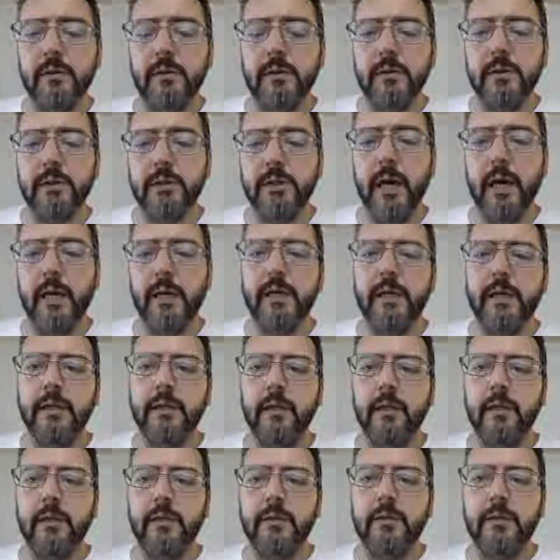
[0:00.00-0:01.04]
shot in
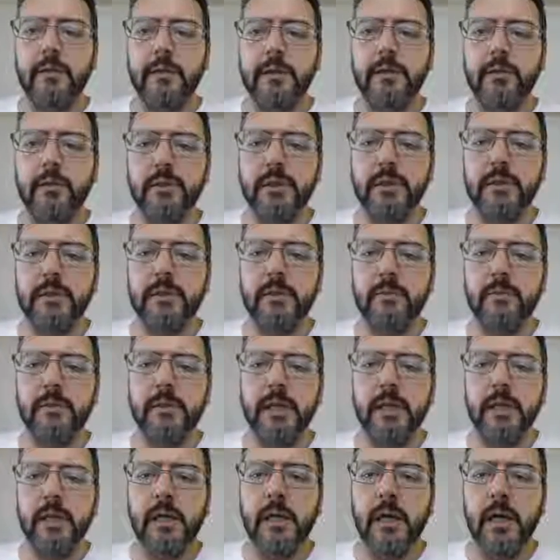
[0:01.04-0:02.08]
our legal system.
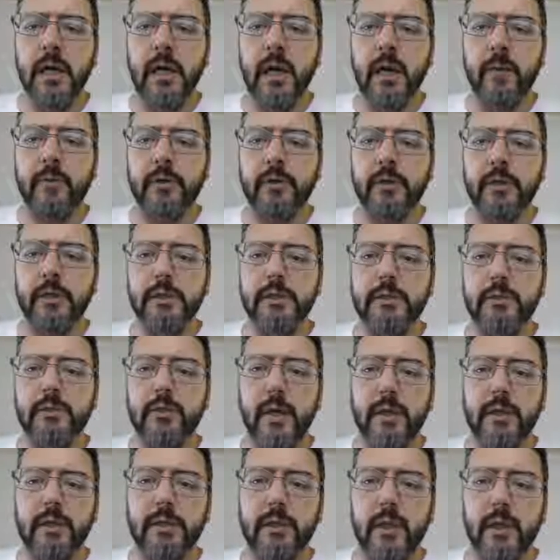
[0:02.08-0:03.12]
You could
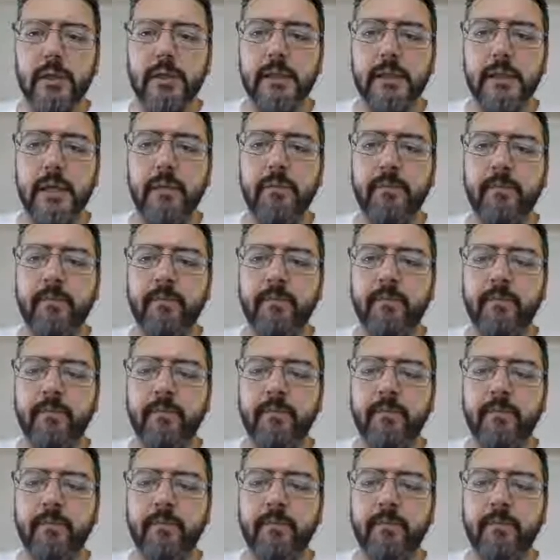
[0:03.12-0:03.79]
try to talk to them.